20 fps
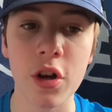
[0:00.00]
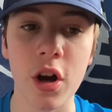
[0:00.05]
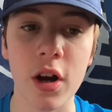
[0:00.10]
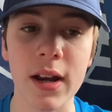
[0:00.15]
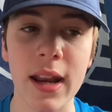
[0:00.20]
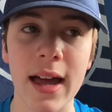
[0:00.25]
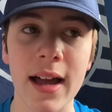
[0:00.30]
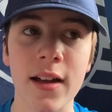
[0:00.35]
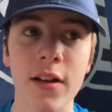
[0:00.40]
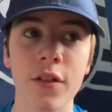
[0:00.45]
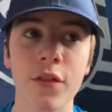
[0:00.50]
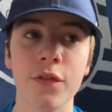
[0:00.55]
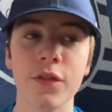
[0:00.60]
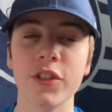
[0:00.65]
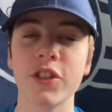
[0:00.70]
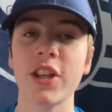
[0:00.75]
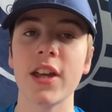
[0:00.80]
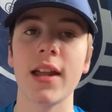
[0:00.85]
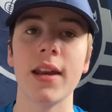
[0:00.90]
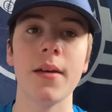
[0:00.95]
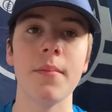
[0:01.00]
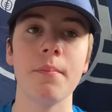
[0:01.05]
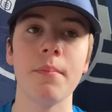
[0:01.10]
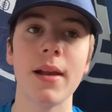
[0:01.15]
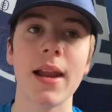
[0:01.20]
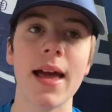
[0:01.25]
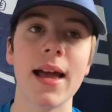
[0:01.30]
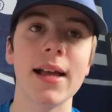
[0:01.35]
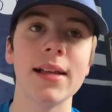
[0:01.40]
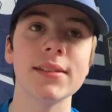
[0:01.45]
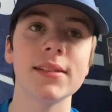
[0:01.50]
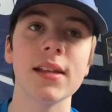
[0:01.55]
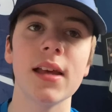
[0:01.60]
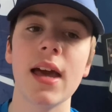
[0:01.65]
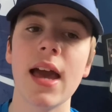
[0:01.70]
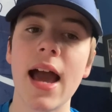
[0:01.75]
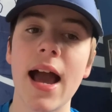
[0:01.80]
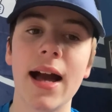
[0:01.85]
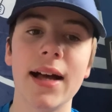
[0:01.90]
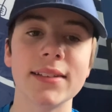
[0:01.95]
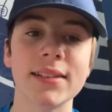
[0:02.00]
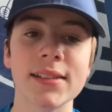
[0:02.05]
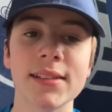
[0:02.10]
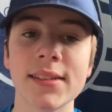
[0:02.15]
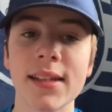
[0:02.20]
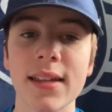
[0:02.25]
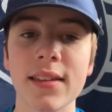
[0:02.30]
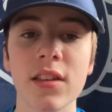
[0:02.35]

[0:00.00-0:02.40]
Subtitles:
Our lack of selling players, as I say,